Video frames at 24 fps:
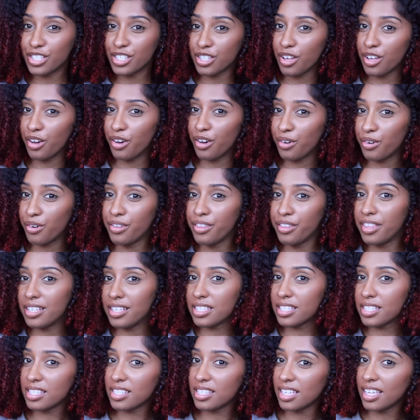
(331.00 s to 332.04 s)
so
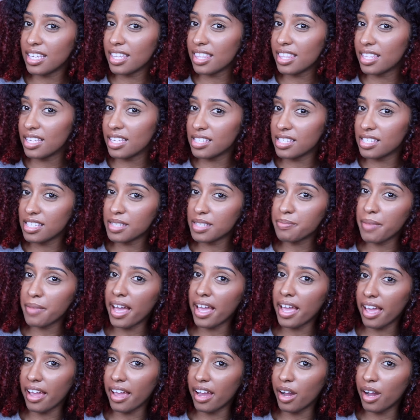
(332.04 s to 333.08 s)
this is it. This is my
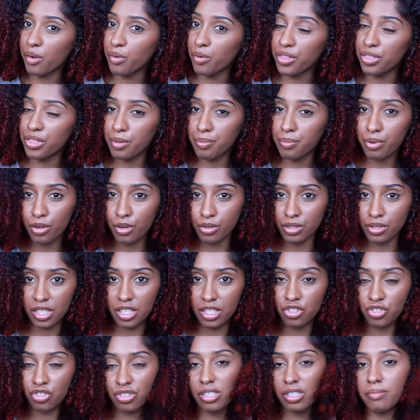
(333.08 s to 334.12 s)
hair with the
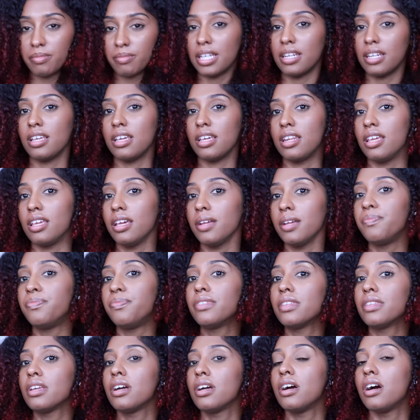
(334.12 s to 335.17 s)
protein treatment in it.
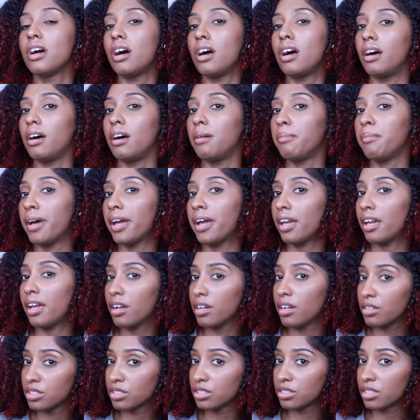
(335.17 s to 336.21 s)
Uh, my
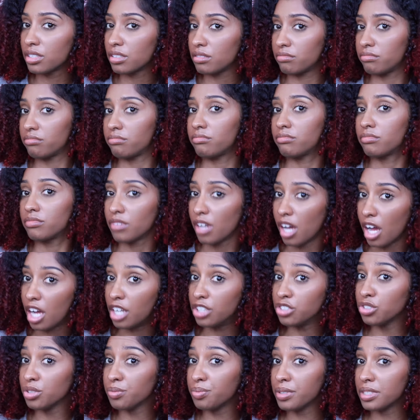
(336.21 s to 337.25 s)
hair is
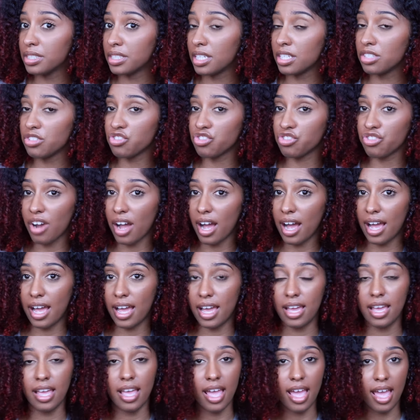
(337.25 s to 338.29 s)
100%
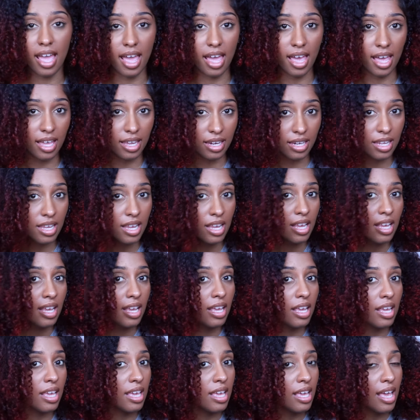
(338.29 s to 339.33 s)
dry and
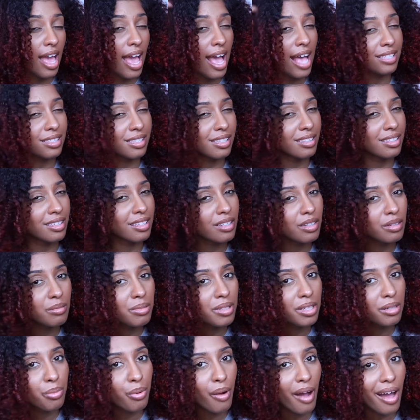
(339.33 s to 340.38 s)
it has a little
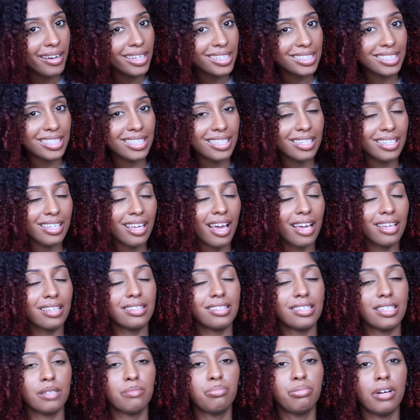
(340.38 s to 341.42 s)
bit of product in it. I
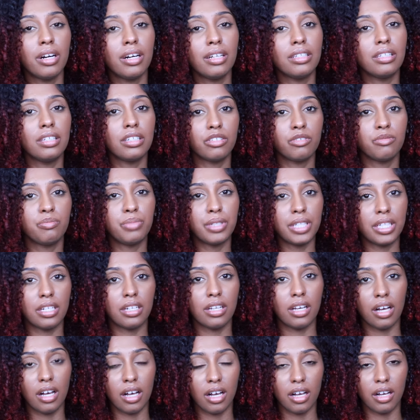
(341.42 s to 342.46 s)
did put a little bit
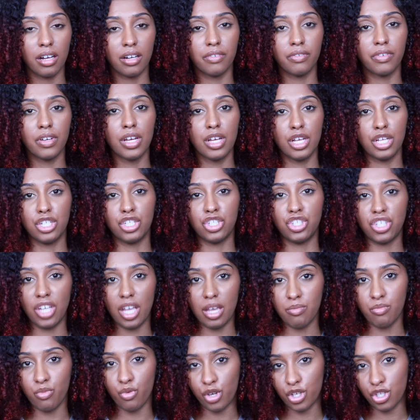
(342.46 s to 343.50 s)
of
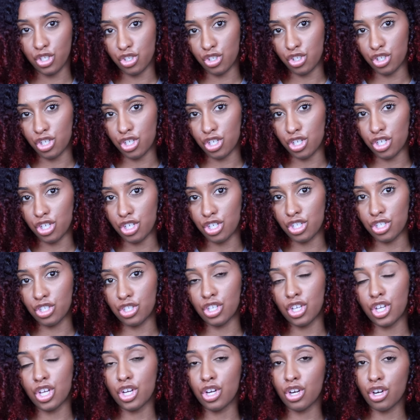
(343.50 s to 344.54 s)
Shea
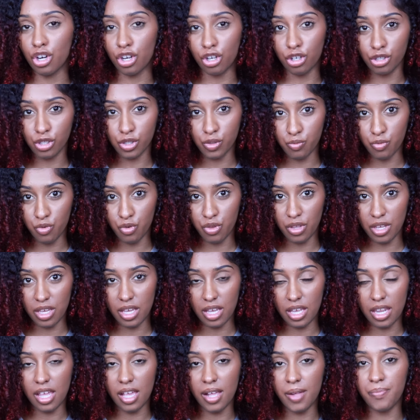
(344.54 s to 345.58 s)
Moisture's Curl Smoothie
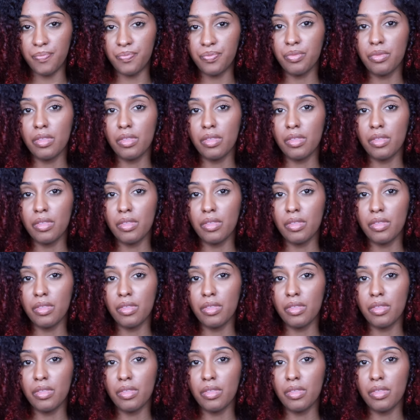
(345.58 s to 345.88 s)
in it,